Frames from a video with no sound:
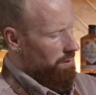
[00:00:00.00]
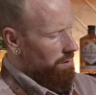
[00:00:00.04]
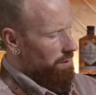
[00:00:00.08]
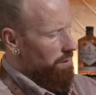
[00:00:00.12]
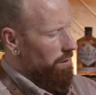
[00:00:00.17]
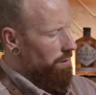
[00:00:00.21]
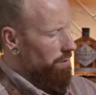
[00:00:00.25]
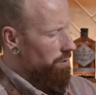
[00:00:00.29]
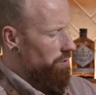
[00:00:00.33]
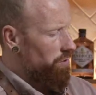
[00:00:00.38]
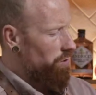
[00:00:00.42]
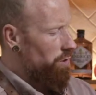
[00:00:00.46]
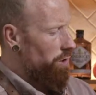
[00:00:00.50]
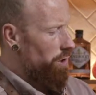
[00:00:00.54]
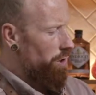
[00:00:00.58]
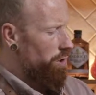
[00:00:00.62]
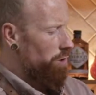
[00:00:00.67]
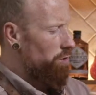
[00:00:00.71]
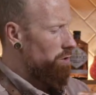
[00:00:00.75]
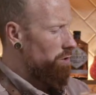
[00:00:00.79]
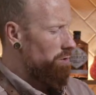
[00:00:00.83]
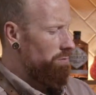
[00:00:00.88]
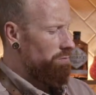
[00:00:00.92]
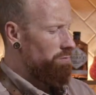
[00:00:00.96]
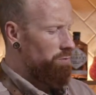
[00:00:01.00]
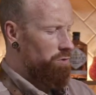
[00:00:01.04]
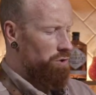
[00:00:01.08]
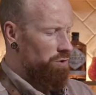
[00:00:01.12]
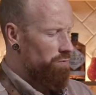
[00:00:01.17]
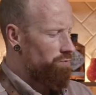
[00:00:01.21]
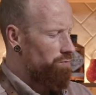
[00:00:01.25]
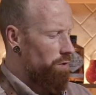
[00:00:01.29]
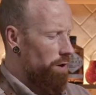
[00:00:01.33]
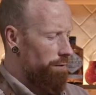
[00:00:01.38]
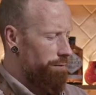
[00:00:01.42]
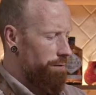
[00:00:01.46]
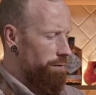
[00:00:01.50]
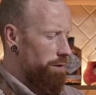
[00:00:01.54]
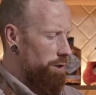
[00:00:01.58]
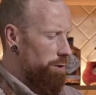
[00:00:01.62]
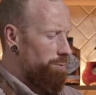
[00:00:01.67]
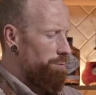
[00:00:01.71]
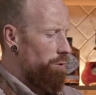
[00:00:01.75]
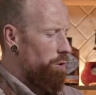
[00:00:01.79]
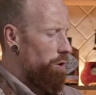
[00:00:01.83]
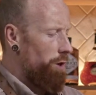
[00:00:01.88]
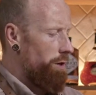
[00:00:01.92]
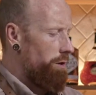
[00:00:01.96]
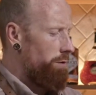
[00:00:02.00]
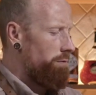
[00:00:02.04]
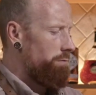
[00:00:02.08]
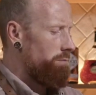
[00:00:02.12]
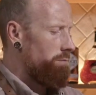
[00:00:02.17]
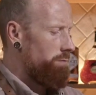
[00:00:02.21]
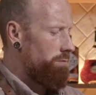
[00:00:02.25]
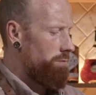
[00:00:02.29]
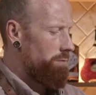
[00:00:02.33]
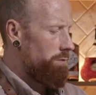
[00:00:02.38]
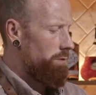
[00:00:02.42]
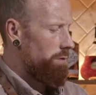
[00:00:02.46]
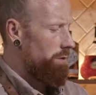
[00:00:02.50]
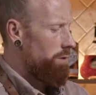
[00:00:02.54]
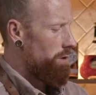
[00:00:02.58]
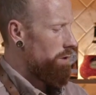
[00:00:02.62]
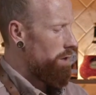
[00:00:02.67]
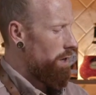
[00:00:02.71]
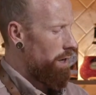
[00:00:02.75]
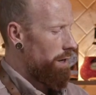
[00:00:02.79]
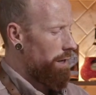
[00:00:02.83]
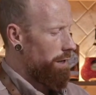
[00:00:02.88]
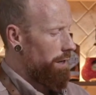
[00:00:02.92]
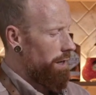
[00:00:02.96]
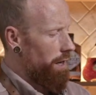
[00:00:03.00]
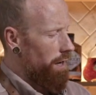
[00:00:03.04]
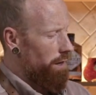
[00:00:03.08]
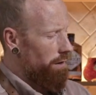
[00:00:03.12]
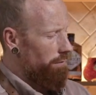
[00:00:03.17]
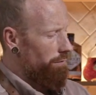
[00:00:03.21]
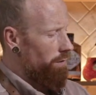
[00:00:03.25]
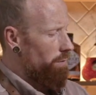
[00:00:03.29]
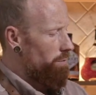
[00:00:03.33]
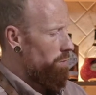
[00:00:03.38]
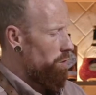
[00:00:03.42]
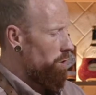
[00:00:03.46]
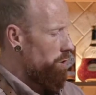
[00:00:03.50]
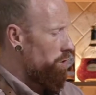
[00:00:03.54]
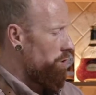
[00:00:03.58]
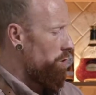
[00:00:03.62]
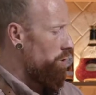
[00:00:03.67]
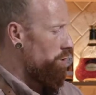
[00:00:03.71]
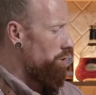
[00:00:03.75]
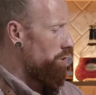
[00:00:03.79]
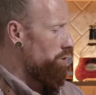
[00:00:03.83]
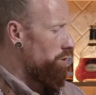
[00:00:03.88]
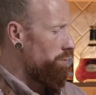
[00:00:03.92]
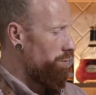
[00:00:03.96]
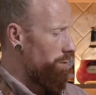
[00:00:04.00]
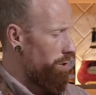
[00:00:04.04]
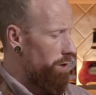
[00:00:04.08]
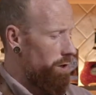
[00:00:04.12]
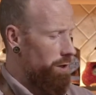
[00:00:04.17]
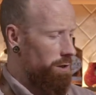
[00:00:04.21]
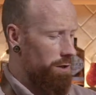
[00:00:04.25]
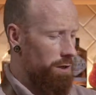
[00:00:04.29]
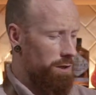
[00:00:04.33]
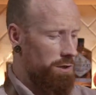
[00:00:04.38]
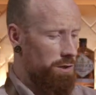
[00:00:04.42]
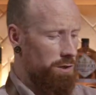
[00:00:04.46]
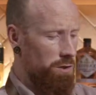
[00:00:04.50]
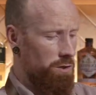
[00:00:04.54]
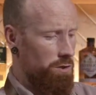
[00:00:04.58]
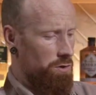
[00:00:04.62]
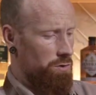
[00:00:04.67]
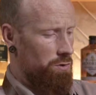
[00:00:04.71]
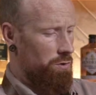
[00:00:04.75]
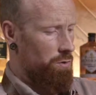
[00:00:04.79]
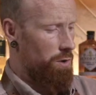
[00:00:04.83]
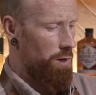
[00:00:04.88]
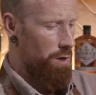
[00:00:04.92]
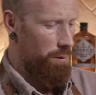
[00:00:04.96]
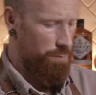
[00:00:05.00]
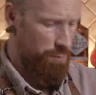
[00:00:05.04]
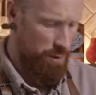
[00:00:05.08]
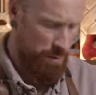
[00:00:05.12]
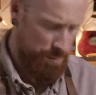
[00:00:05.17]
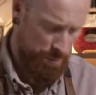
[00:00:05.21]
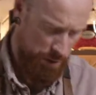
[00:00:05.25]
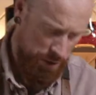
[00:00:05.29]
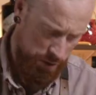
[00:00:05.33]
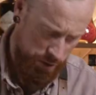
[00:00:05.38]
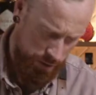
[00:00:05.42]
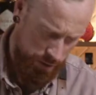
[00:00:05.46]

Little circle, just rough at this point. And again, I've got more corners up here. This is quite a big bit,